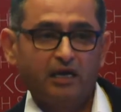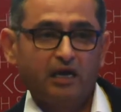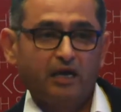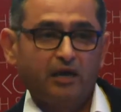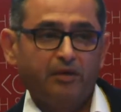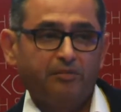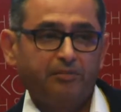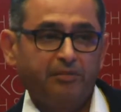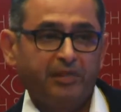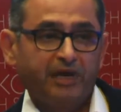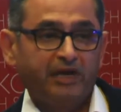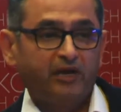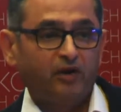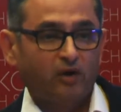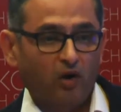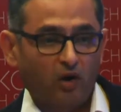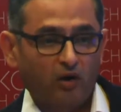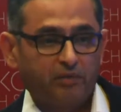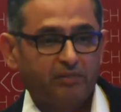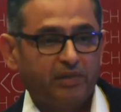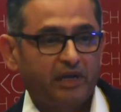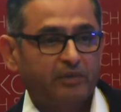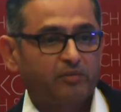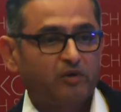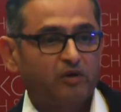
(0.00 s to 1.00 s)
may not
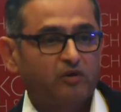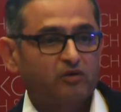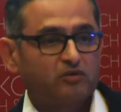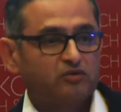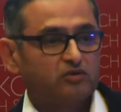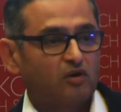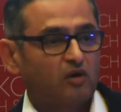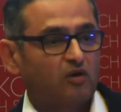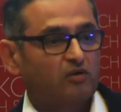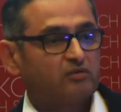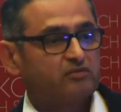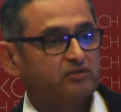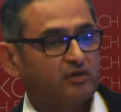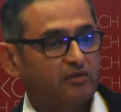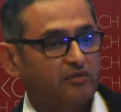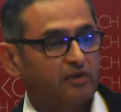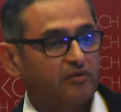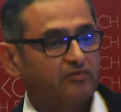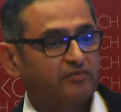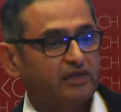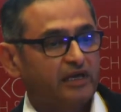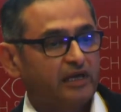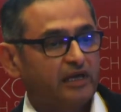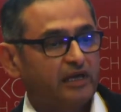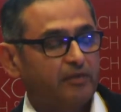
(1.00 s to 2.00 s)
be able to solve some of
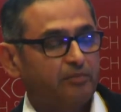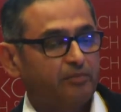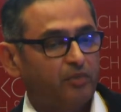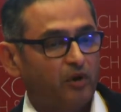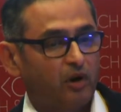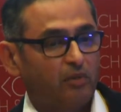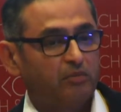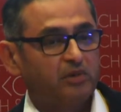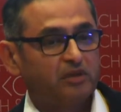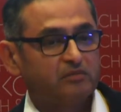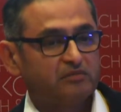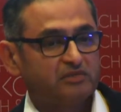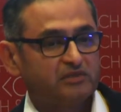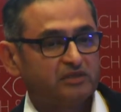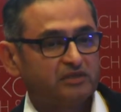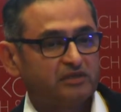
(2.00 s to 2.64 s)
the problems